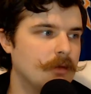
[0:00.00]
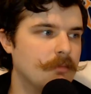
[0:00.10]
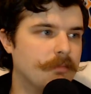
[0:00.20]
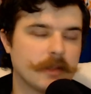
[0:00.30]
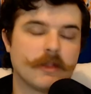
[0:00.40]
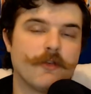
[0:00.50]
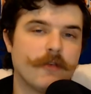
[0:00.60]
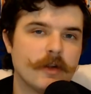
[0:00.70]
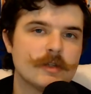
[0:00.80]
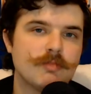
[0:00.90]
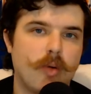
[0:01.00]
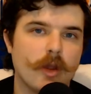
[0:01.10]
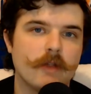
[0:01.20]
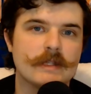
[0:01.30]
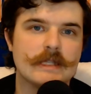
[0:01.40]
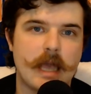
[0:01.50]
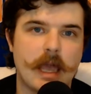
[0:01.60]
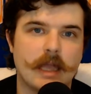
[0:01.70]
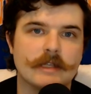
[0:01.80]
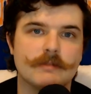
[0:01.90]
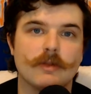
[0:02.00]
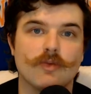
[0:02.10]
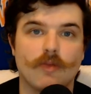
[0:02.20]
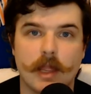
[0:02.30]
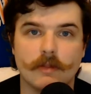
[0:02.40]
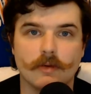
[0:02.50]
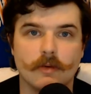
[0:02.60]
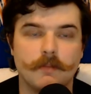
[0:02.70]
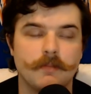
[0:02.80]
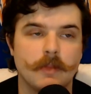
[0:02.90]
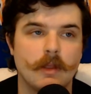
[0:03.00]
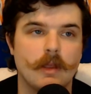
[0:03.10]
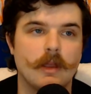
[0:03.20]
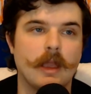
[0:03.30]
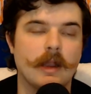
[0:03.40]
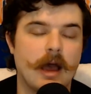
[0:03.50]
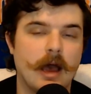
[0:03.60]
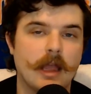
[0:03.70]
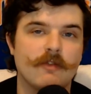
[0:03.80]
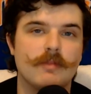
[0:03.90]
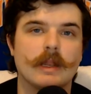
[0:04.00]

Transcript: But the first point of attack has been Randall. And I have been